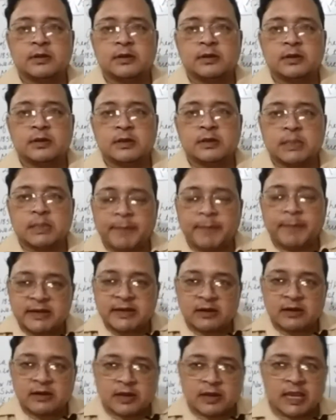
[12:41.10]
the
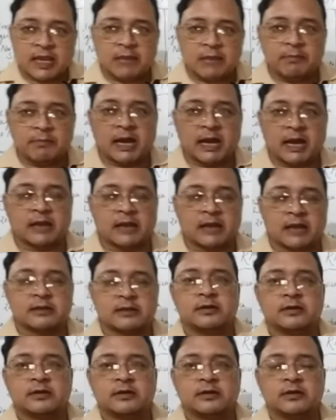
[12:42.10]
peddler came back,
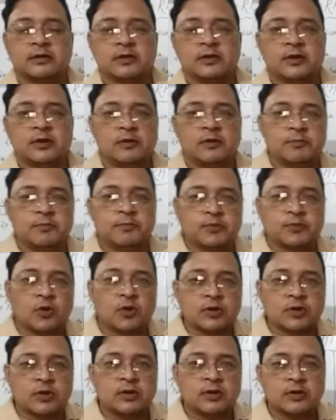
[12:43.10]

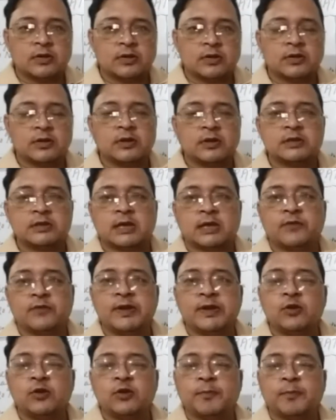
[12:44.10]
broke the
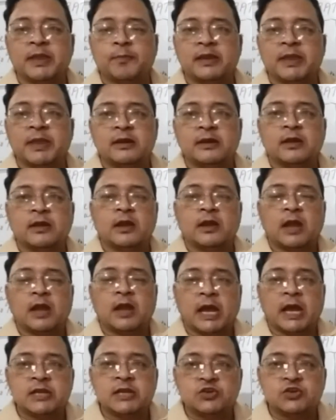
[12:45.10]
window pane,
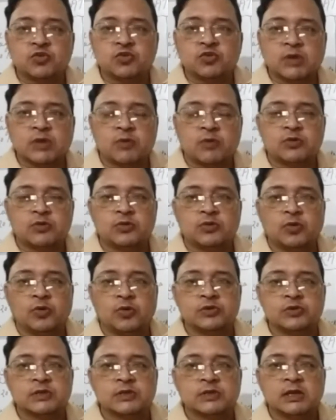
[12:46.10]
and took out
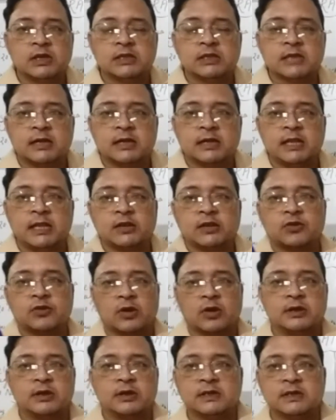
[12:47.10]
those 30
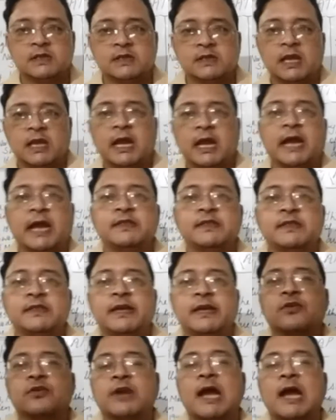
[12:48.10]
kroners and
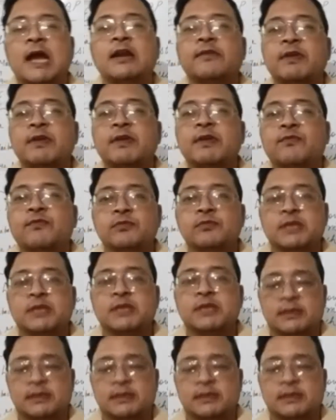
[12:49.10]
then ran away from there.